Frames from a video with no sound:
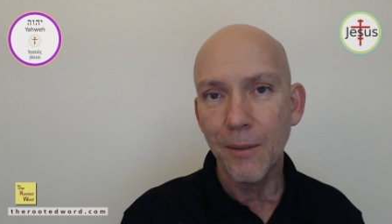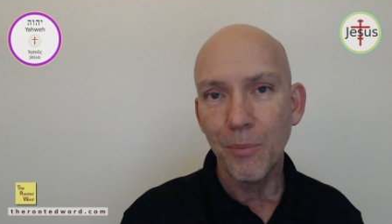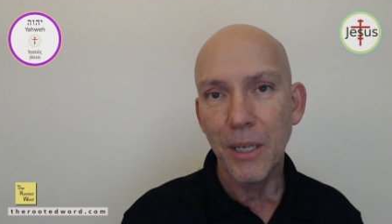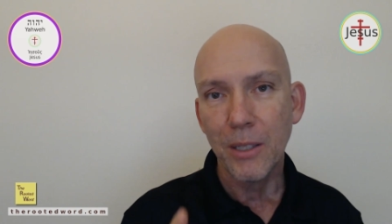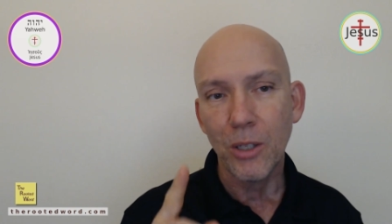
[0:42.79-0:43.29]

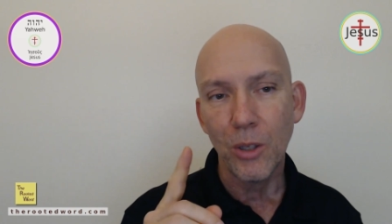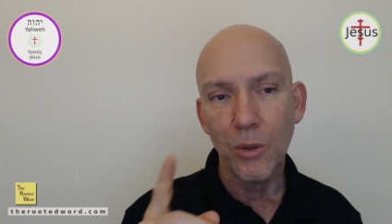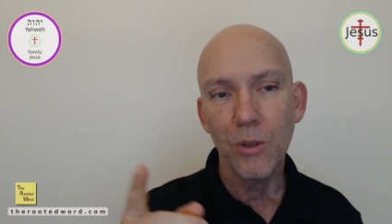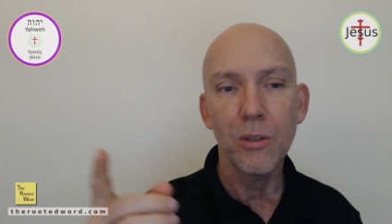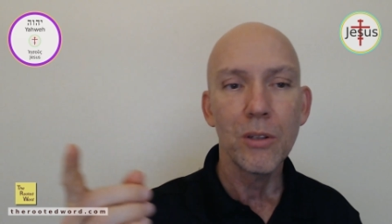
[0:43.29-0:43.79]
because it
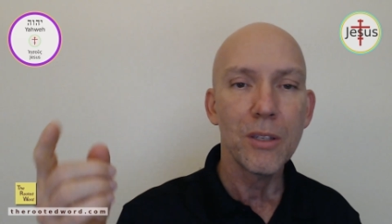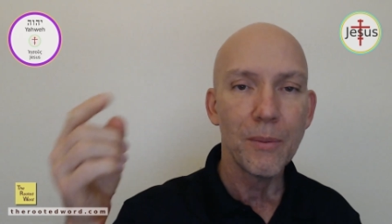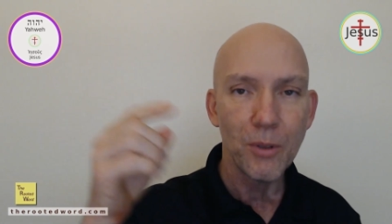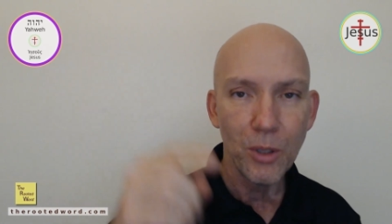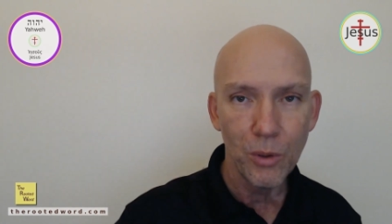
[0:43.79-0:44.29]
uses the
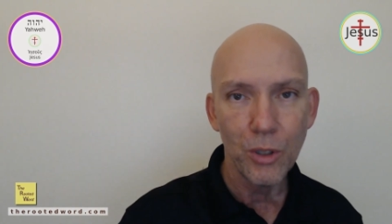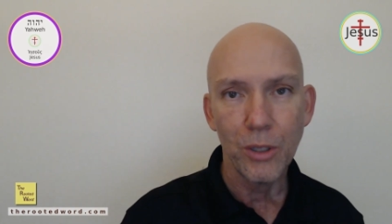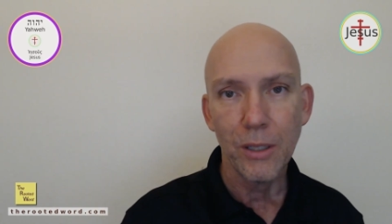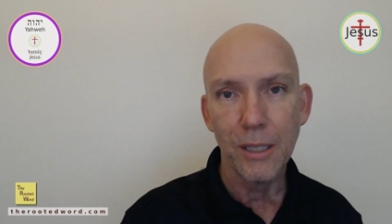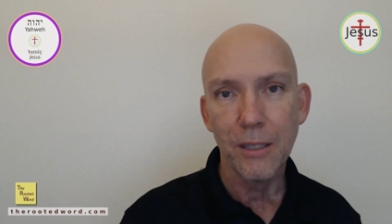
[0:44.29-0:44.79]

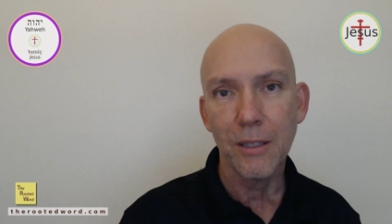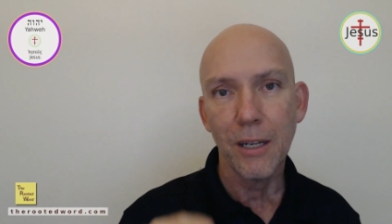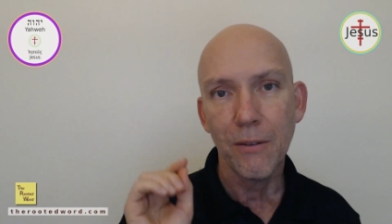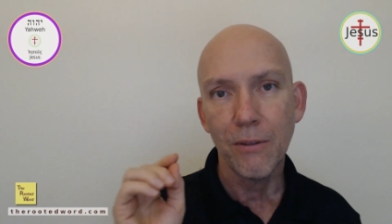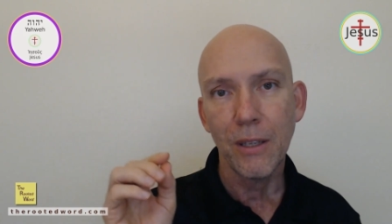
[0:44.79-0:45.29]
Septuagint instead
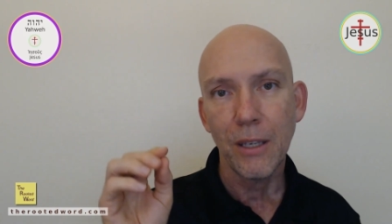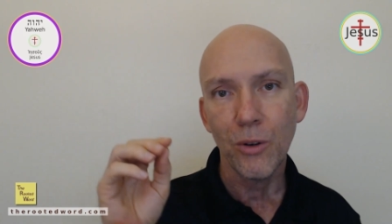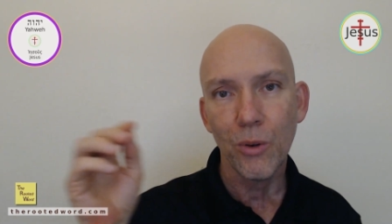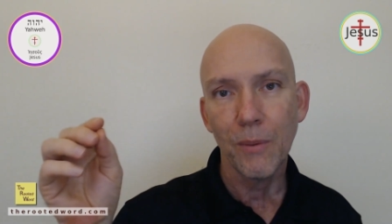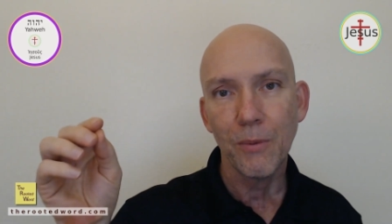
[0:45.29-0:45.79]
of the
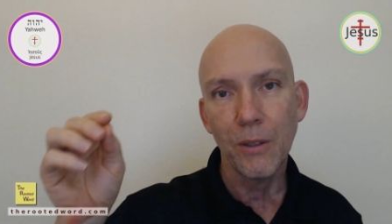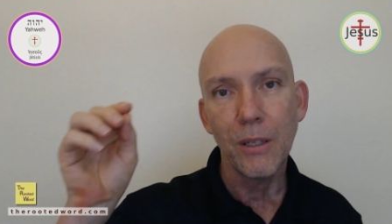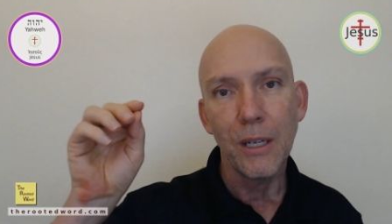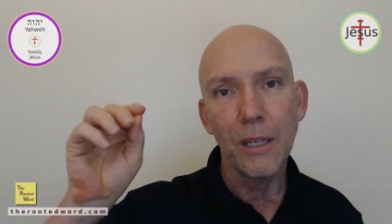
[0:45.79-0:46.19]
corrupted